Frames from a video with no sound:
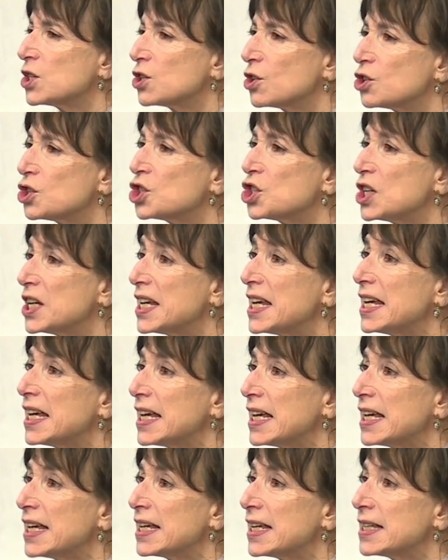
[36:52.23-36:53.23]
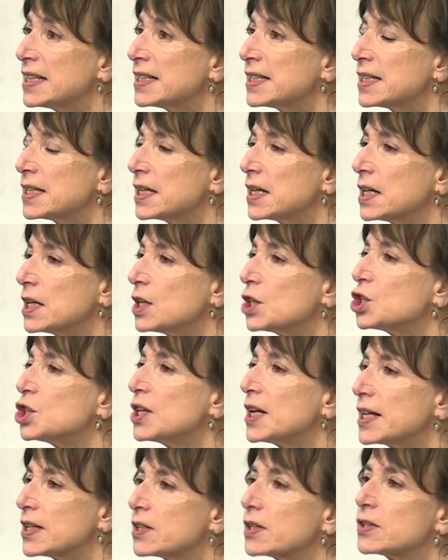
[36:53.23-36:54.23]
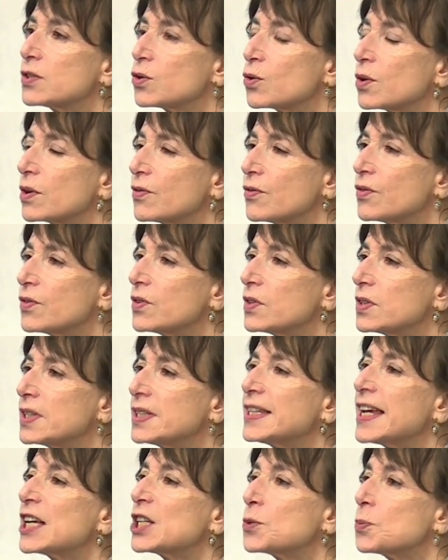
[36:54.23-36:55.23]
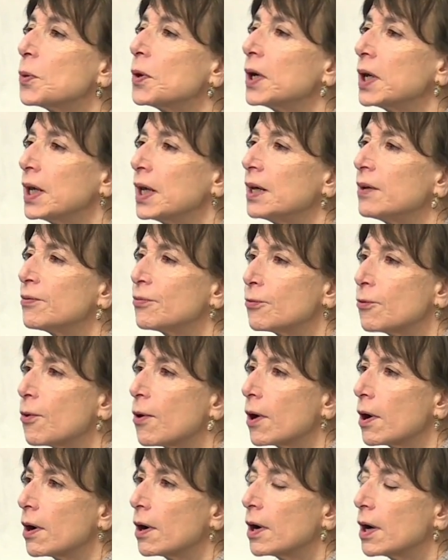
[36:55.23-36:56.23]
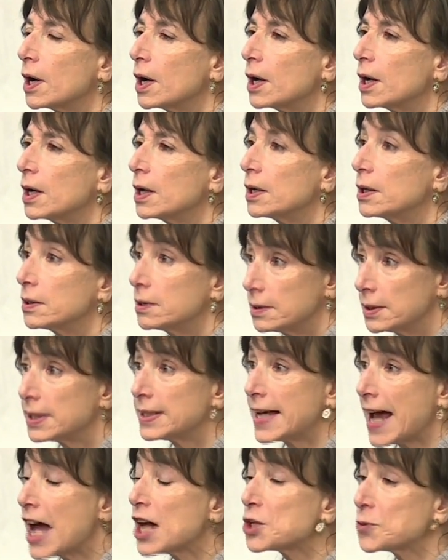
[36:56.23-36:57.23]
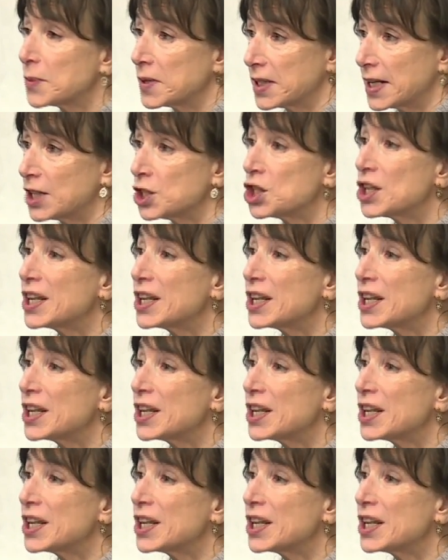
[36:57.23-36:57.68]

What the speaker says: She has a sort of desperate need for detachment.